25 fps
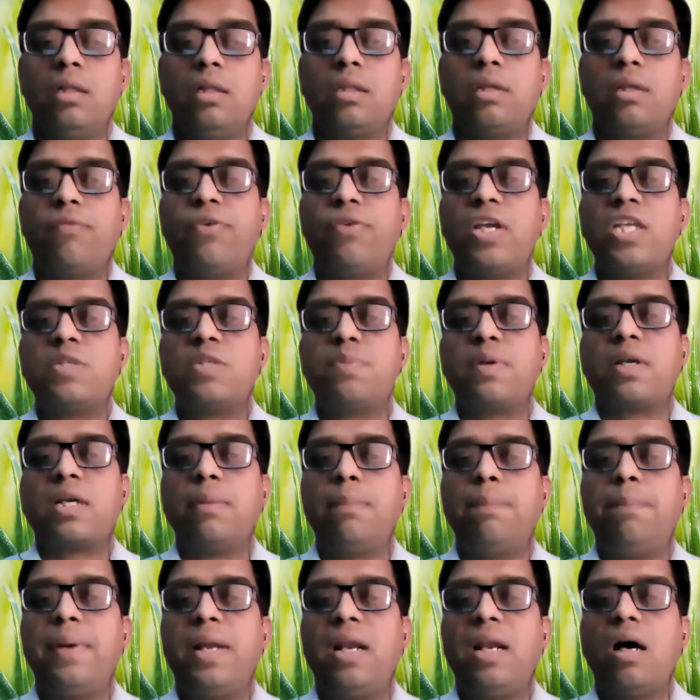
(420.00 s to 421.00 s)
The face
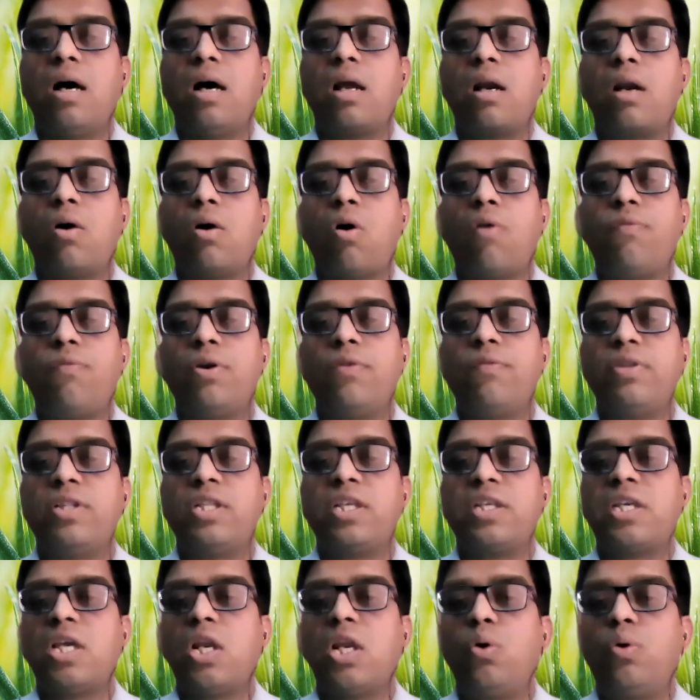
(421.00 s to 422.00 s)
becomes pellar, often with a
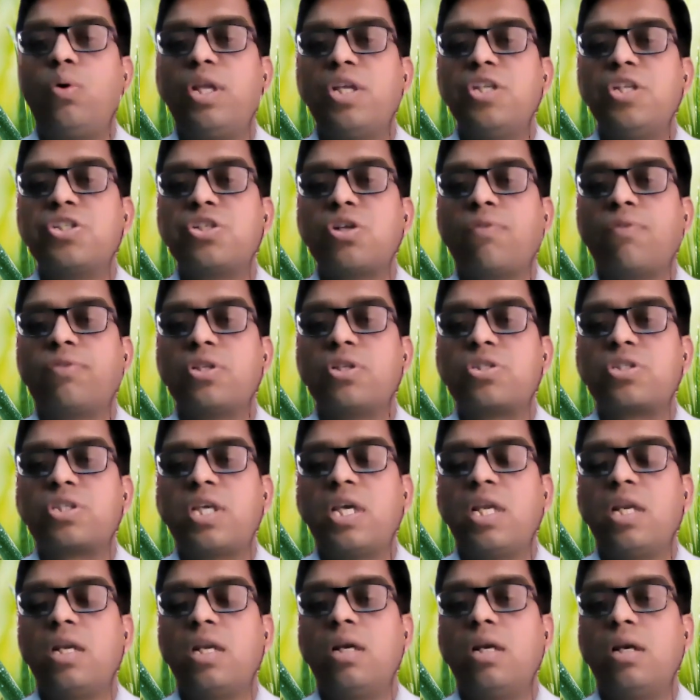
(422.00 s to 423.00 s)
yellow tinge of the
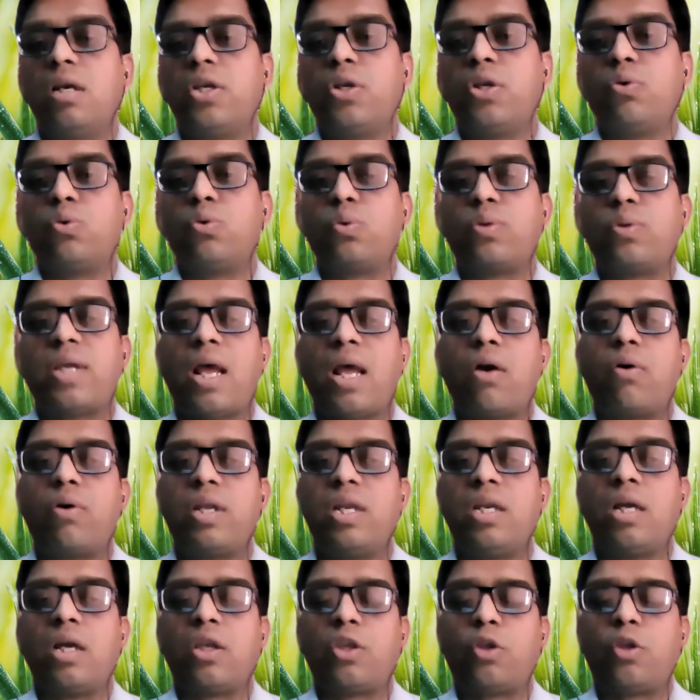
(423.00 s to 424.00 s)
skin due to
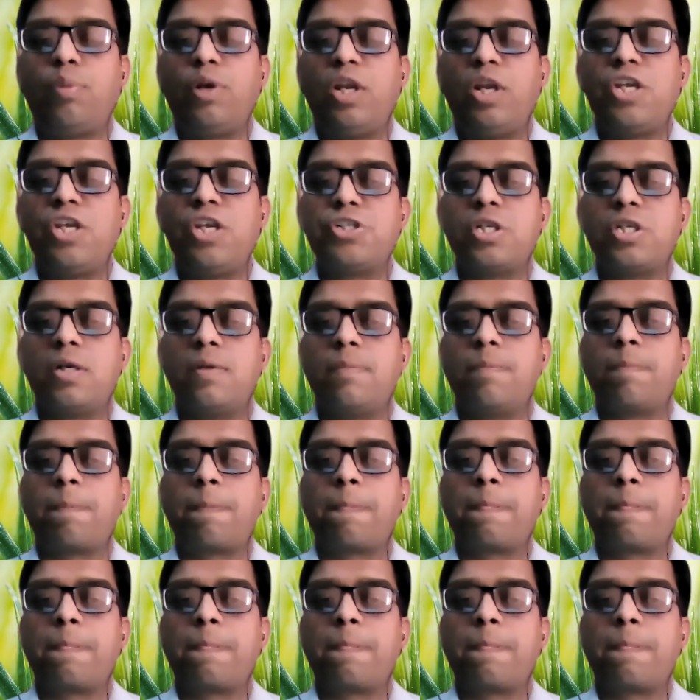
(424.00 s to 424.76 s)
carotene accumulation.